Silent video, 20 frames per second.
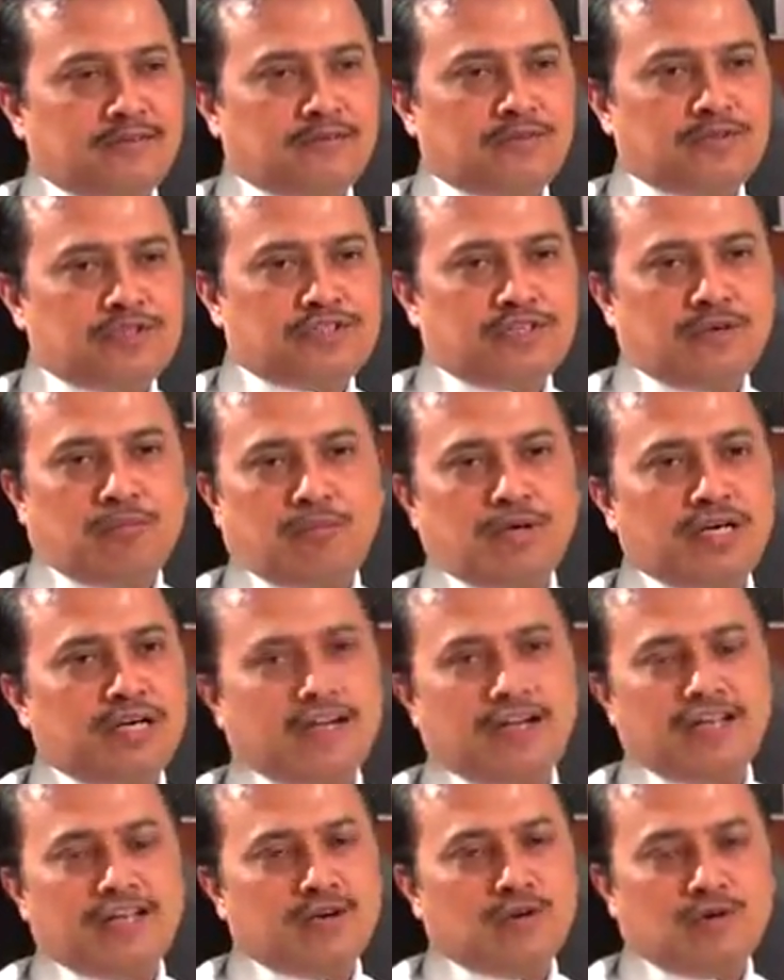which
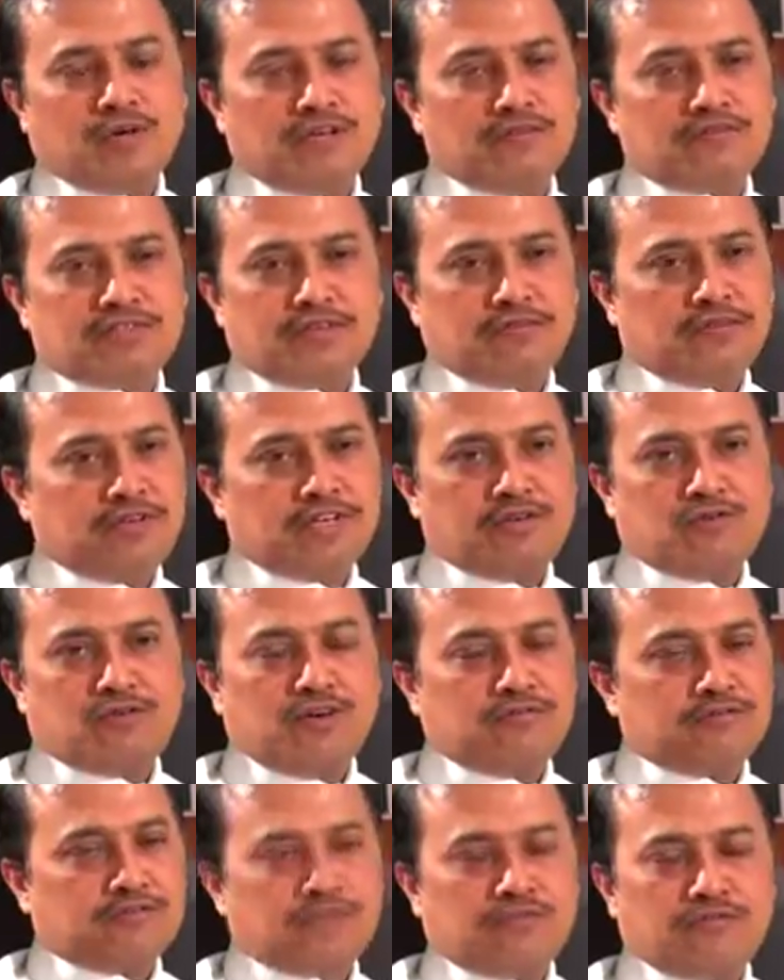completely gives away
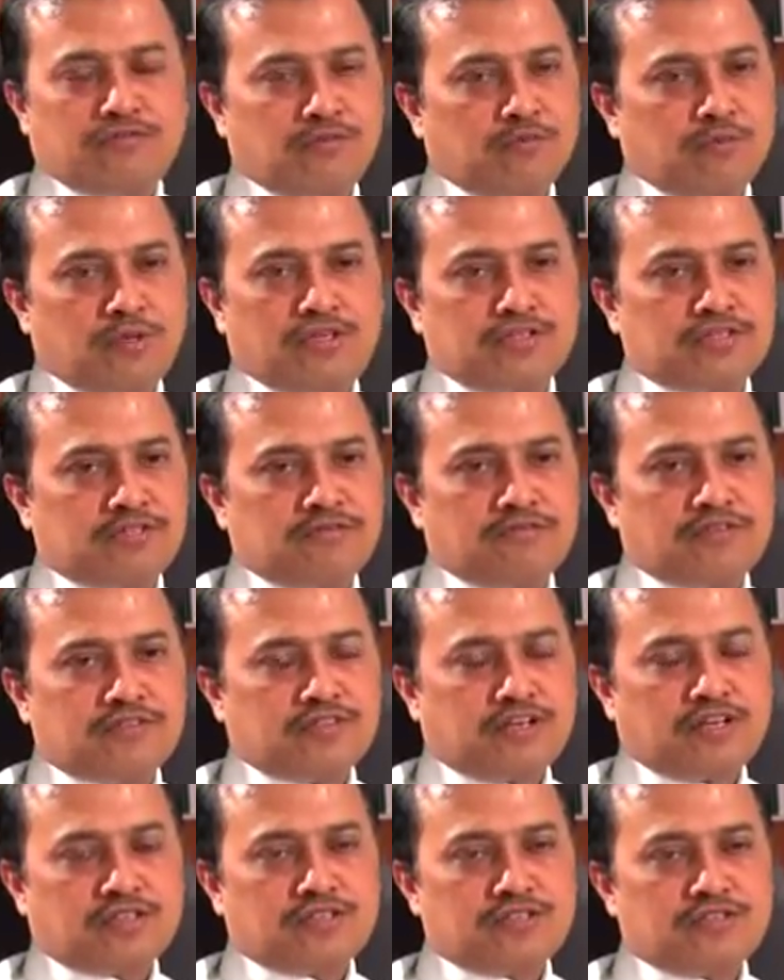after a few minutes of
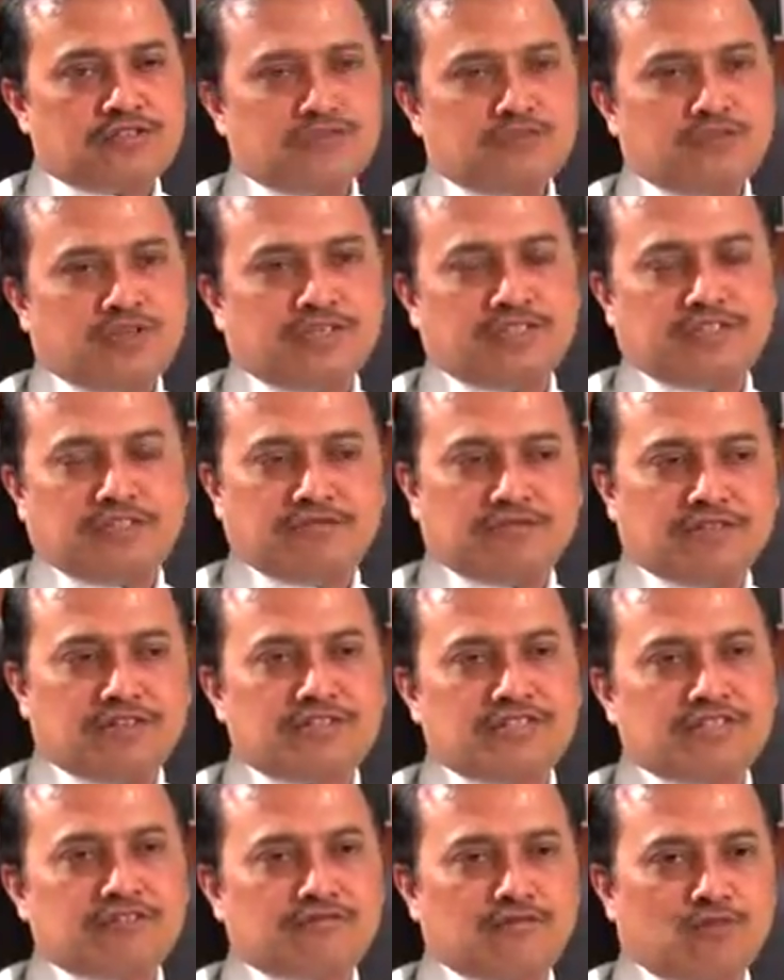discussion. So I think the
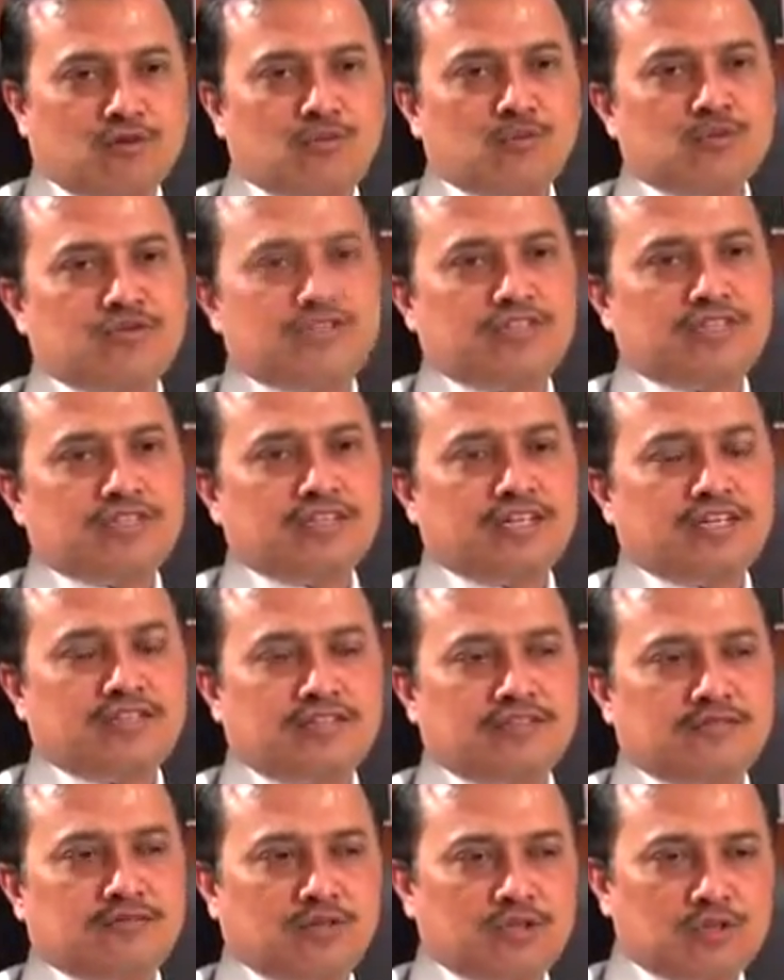first and foremost thing that
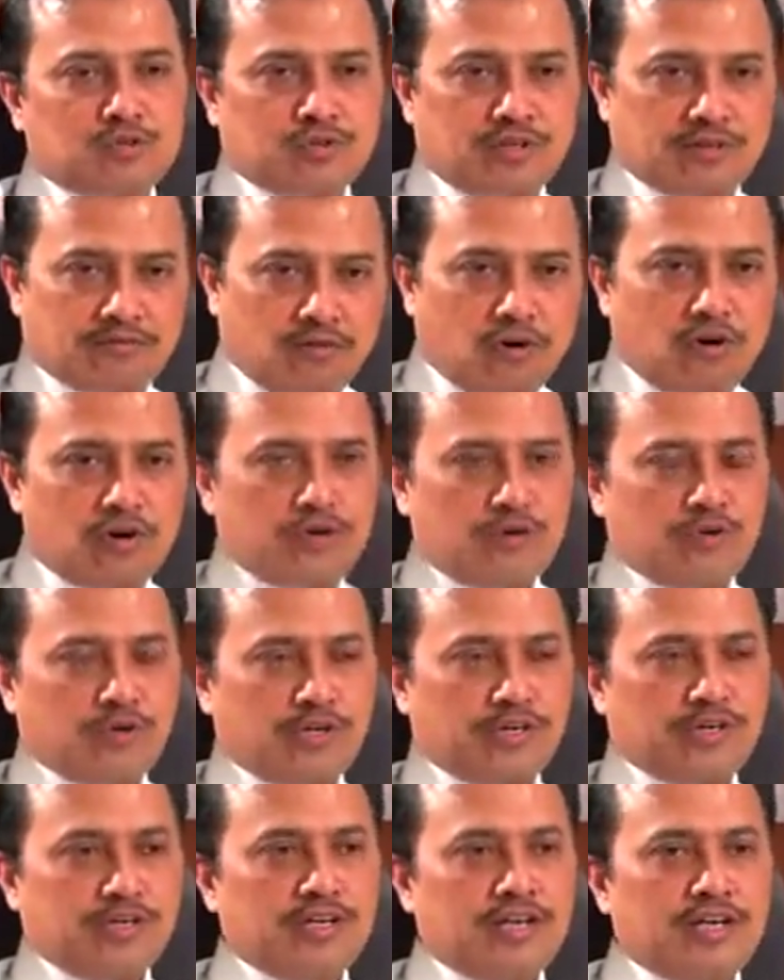one should avoid
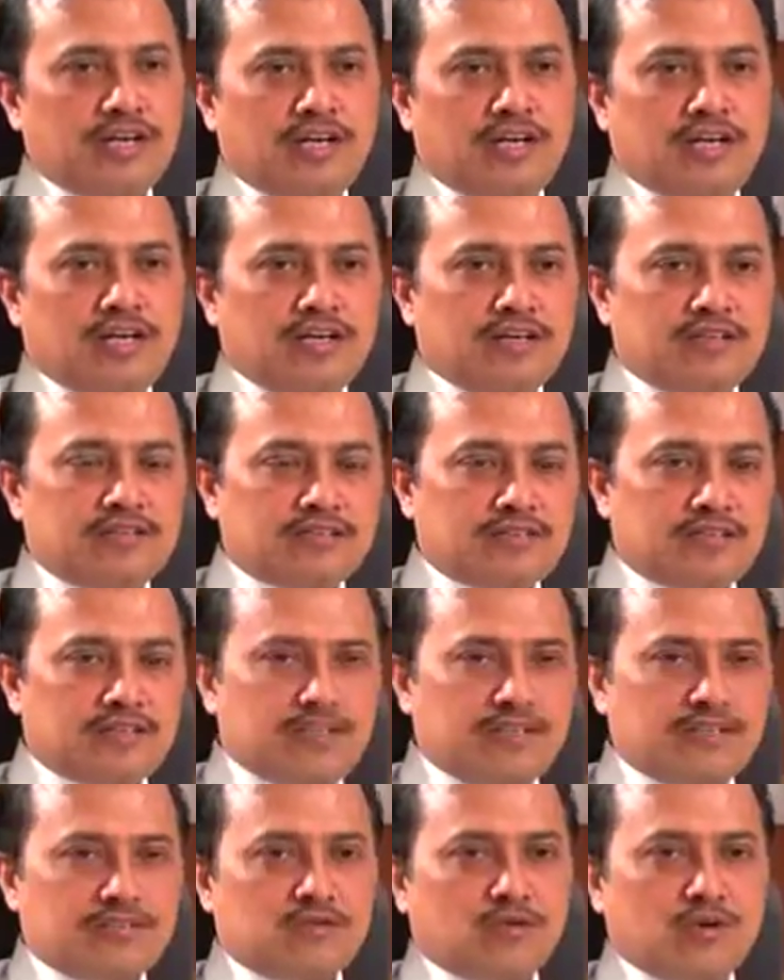doing
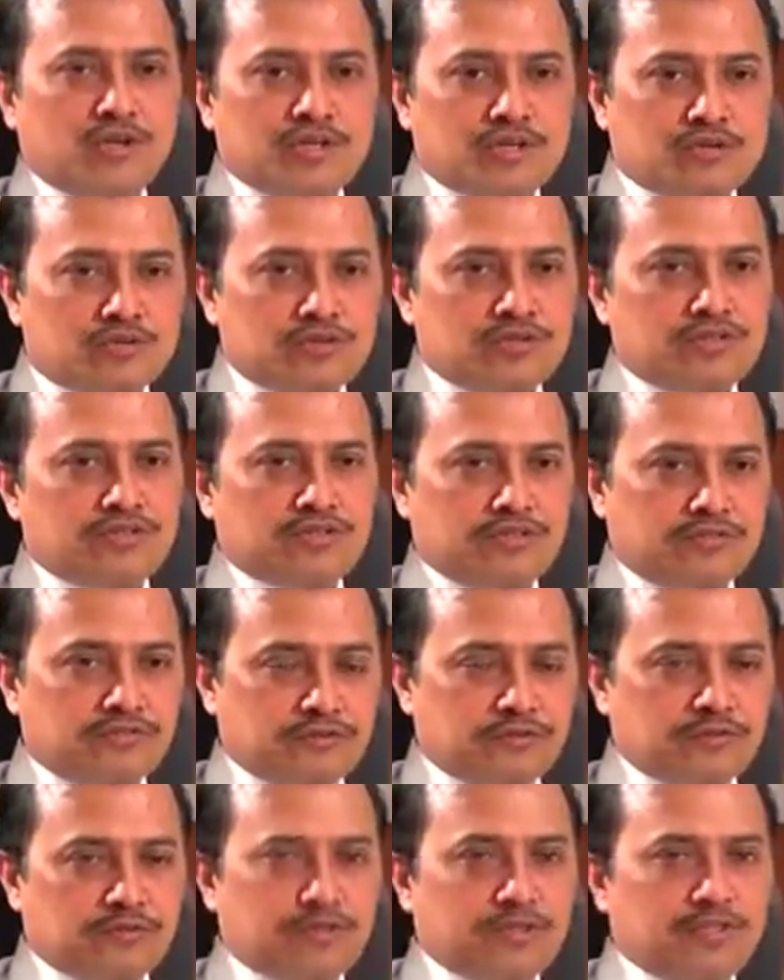is going to an
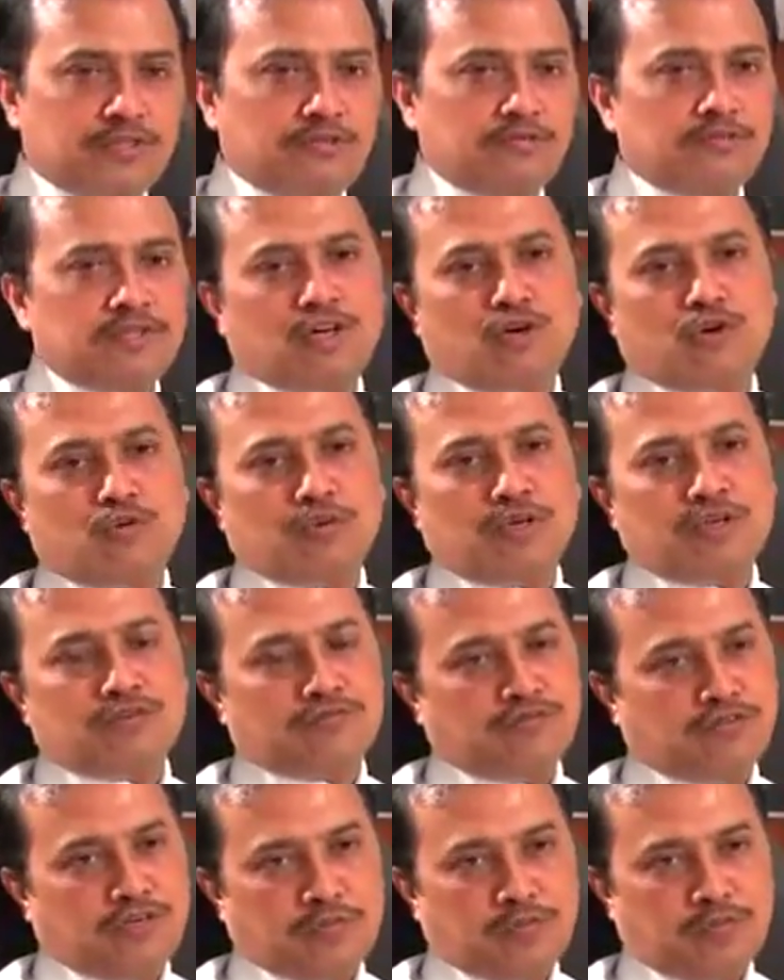interview without being
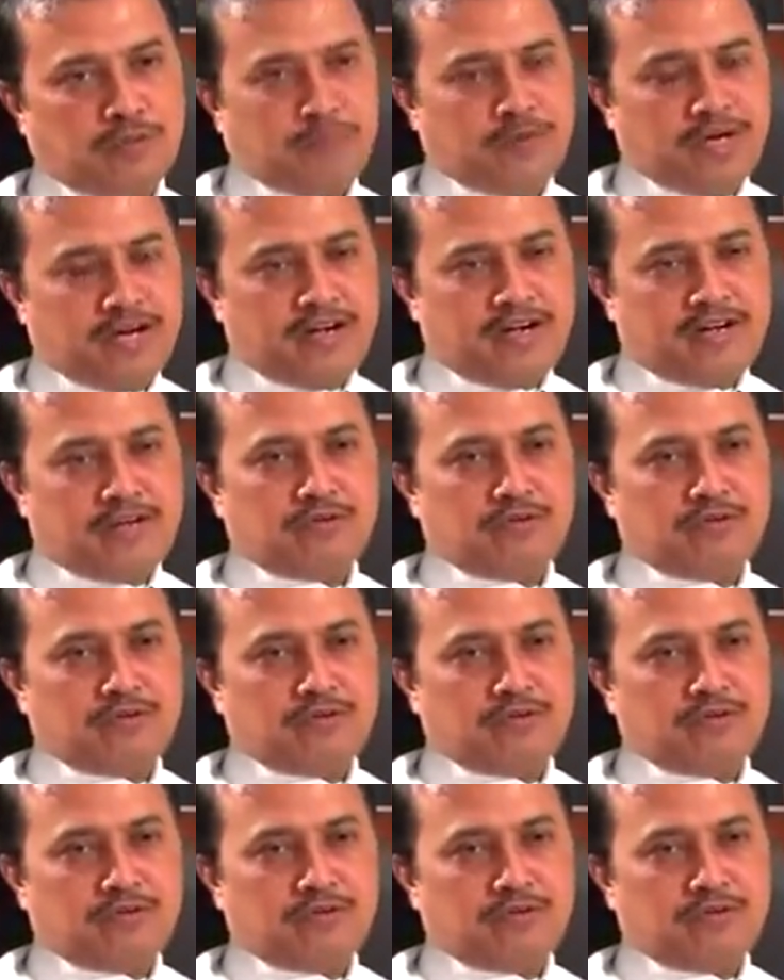fully prepared.